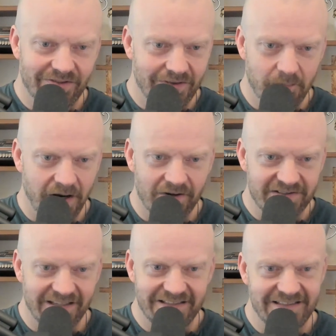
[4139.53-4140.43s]
the
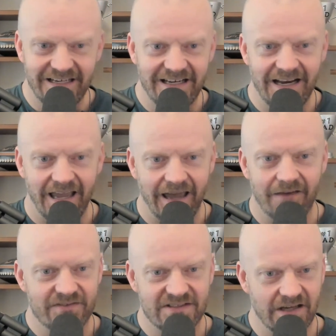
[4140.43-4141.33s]
parasites didn't
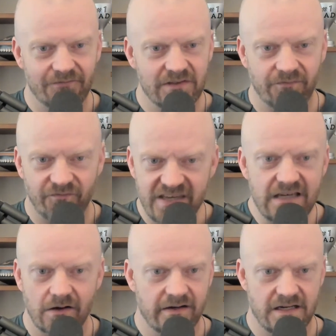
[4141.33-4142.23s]
have stuff to
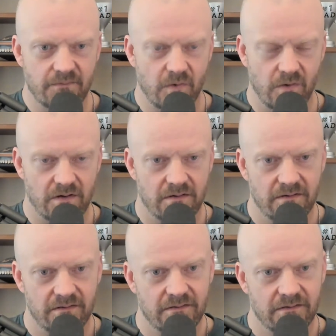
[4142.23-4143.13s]
feed on anymore.
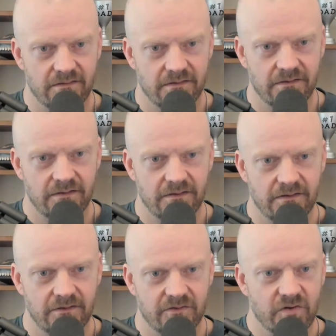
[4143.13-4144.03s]

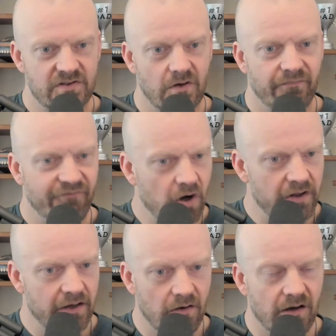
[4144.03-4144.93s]
So they start
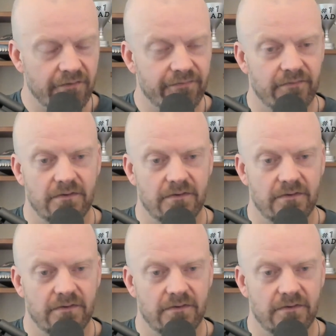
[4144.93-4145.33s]
falling off.